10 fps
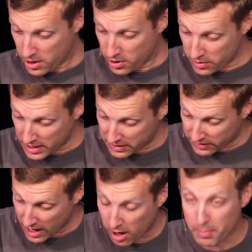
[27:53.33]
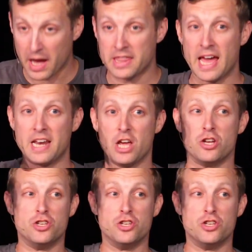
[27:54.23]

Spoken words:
who needs help, and that